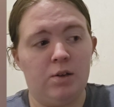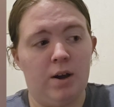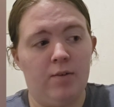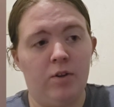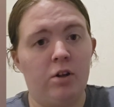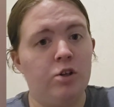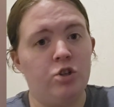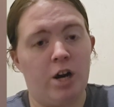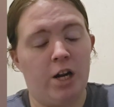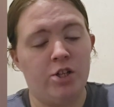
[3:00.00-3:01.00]
have a lot of
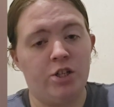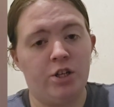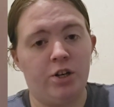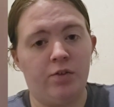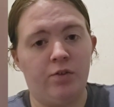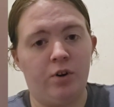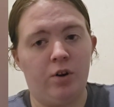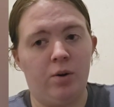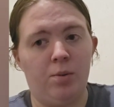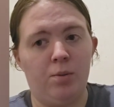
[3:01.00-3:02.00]
trash in here
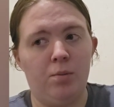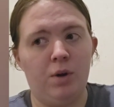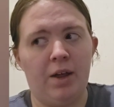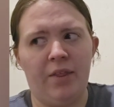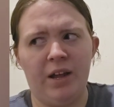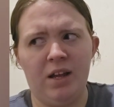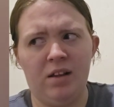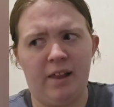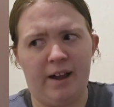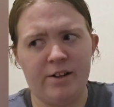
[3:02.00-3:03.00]
from, I think,
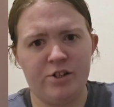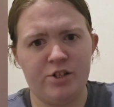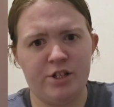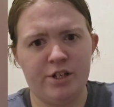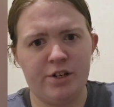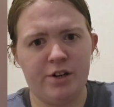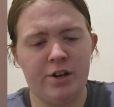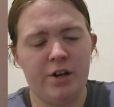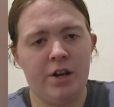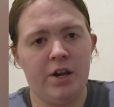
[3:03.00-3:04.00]
last year
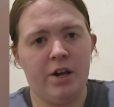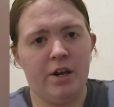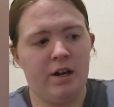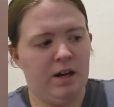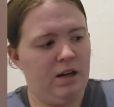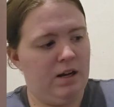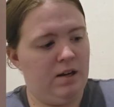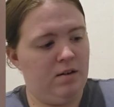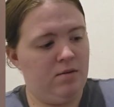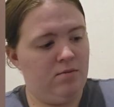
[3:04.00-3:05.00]

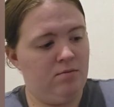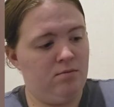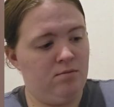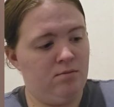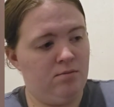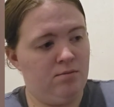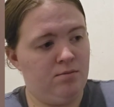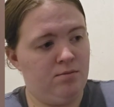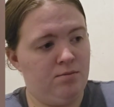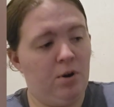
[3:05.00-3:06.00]
and
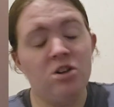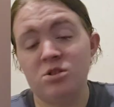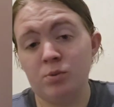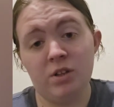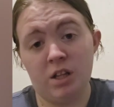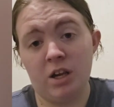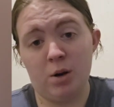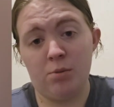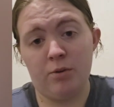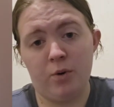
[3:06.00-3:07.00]
possibly the year
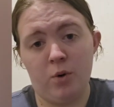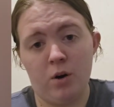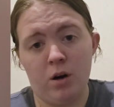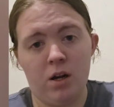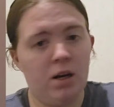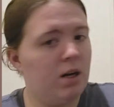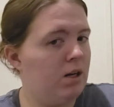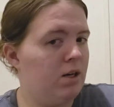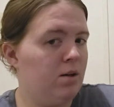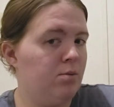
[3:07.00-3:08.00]
before.
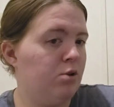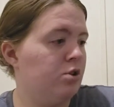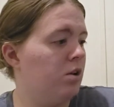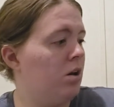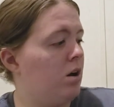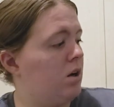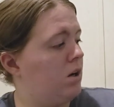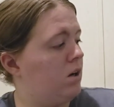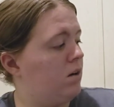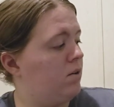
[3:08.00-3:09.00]
There's a lot
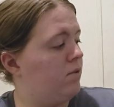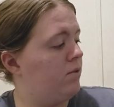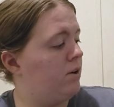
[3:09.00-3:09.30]
of